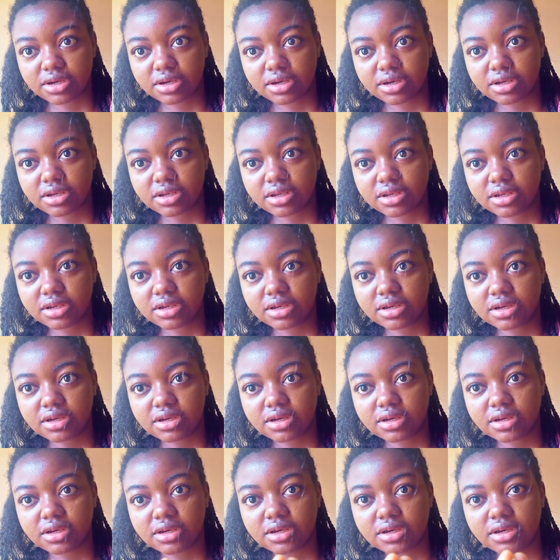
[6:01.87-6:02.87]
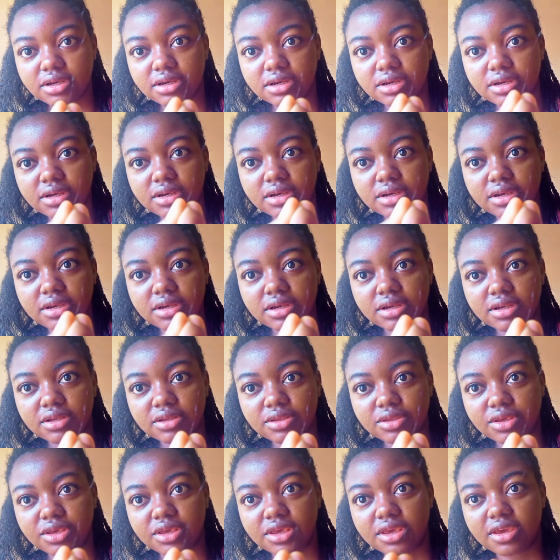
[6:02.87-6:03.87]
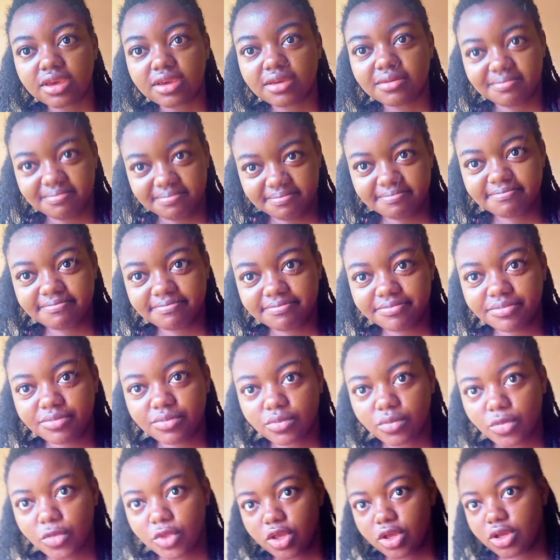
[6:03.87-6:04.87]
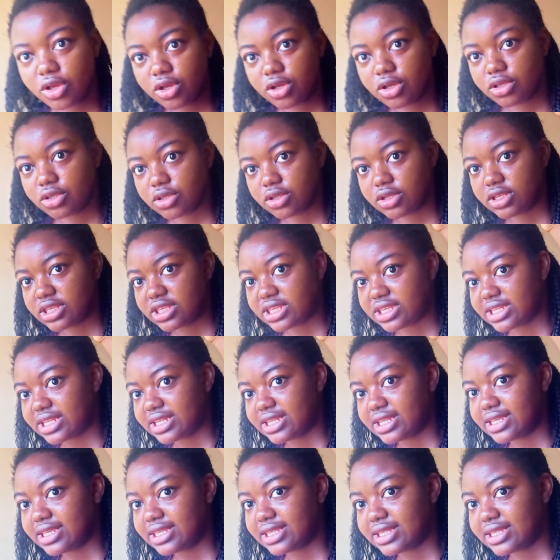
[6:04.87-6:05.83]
is actually a shedded hair. While for hair breakage,